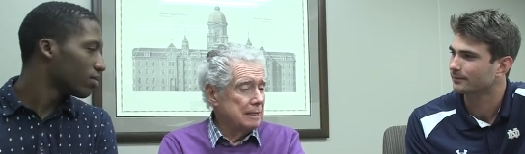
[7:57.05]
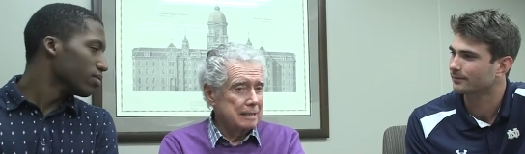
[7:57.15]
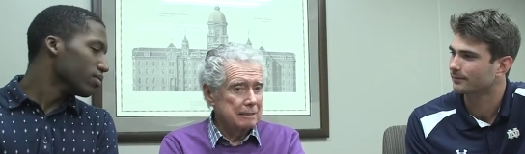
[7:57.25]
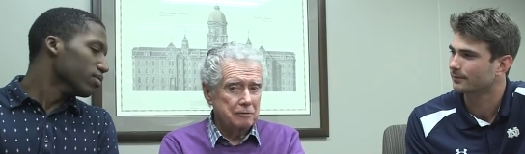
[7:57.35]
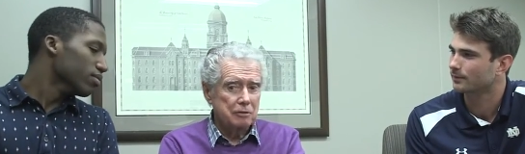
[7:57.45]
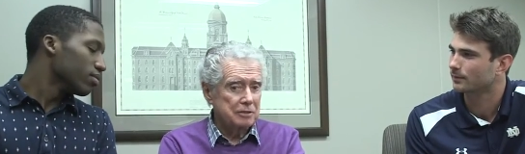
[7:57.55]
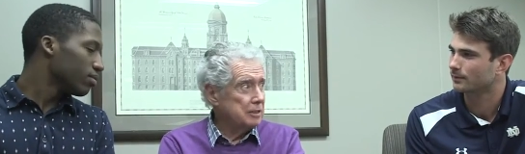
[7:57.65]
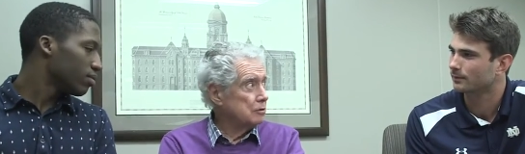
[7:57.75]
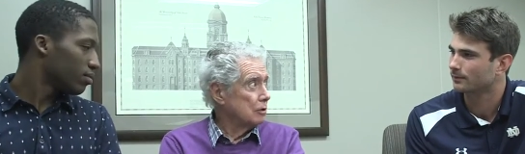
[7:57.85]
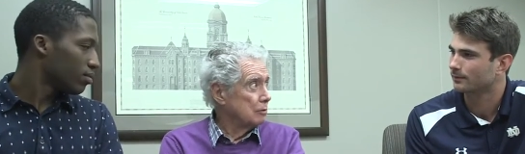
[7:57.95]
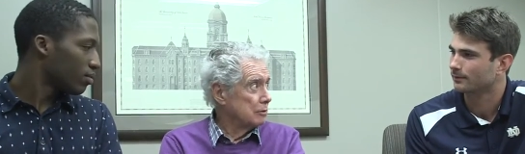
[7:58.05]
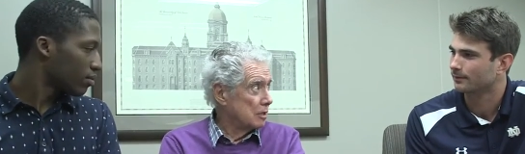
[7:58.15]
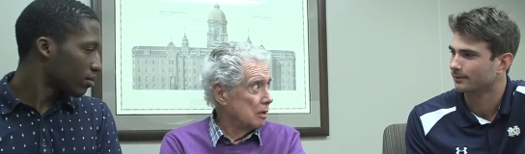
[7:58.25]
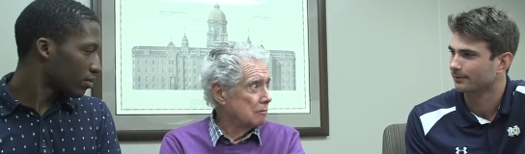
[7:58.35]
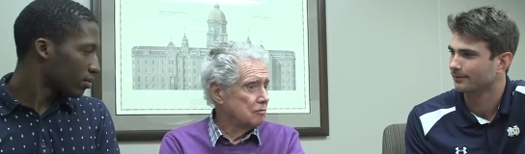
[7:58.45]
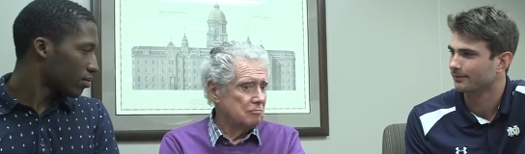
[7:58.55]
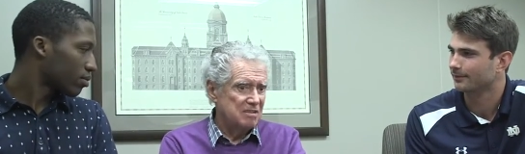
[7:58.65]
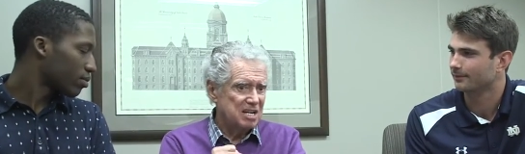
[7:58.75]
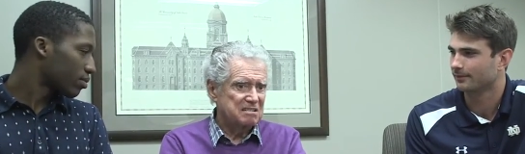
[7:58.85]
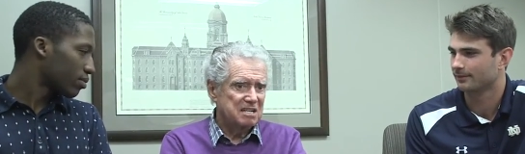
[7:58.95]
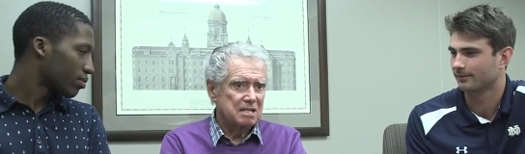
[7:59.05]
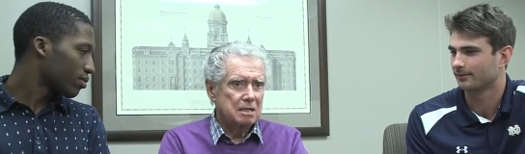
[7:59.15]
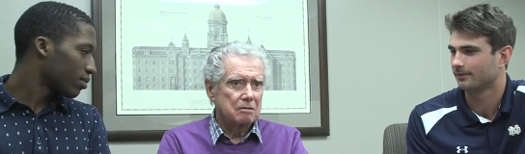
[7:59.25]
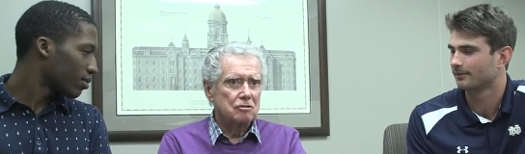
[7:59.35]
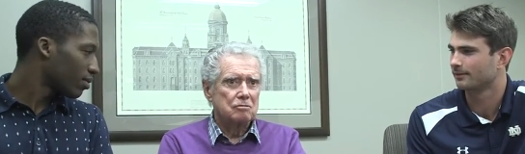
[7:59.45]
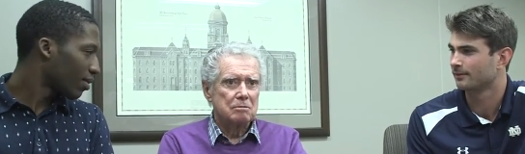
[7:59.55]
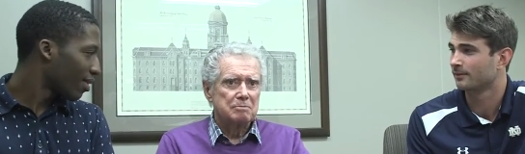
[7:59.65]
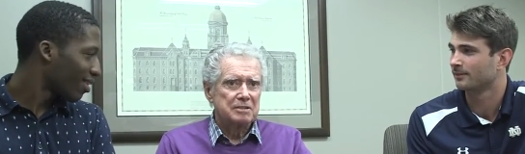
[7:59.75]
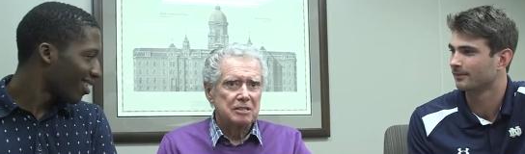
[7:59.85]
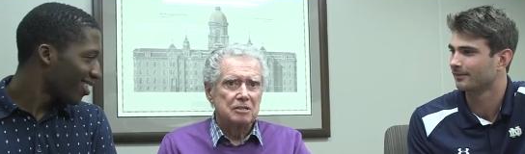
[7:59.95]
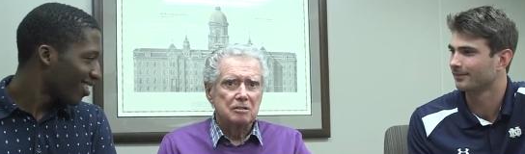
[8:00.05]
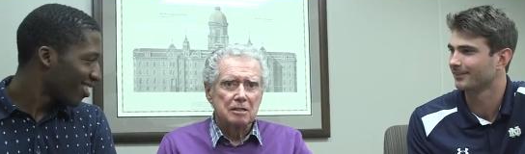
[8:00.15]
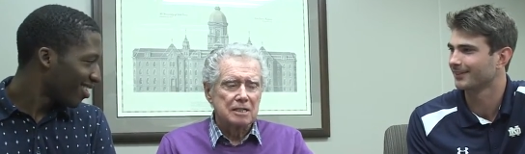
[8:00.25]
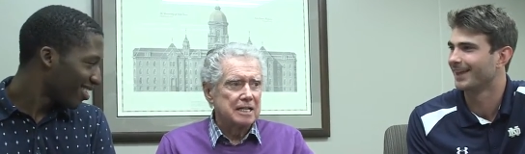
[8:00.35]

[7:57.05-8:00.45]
Speaker 1: And of course, he thought it was our room, knocked on our room, opened the door,